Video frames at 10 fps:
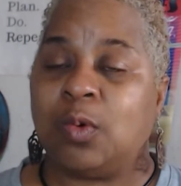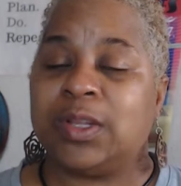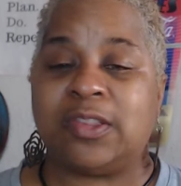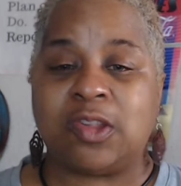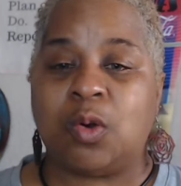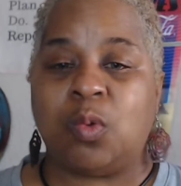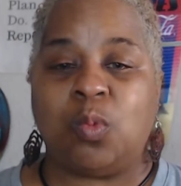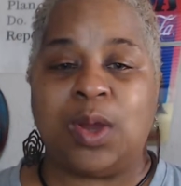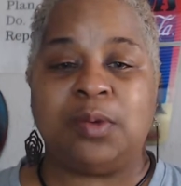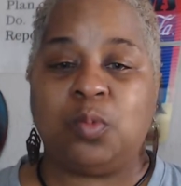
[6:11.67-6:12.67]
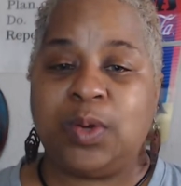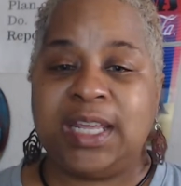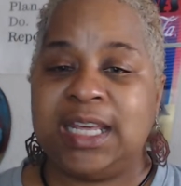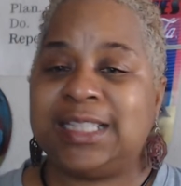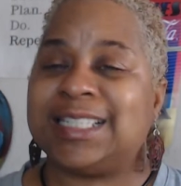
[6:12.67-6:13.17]
And so when
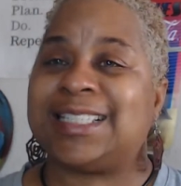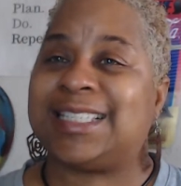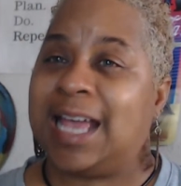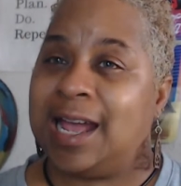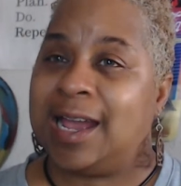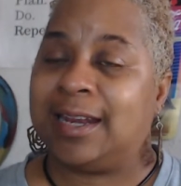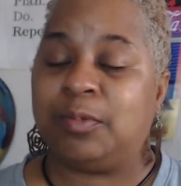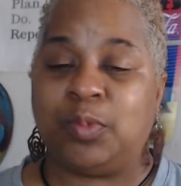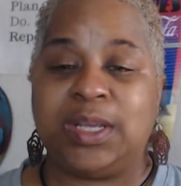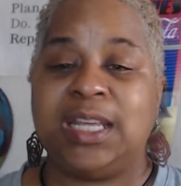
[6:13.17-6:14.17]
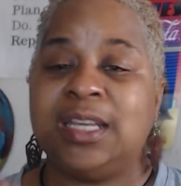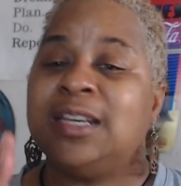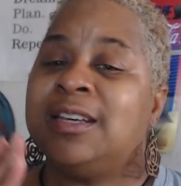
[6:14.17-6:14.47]
we decide and we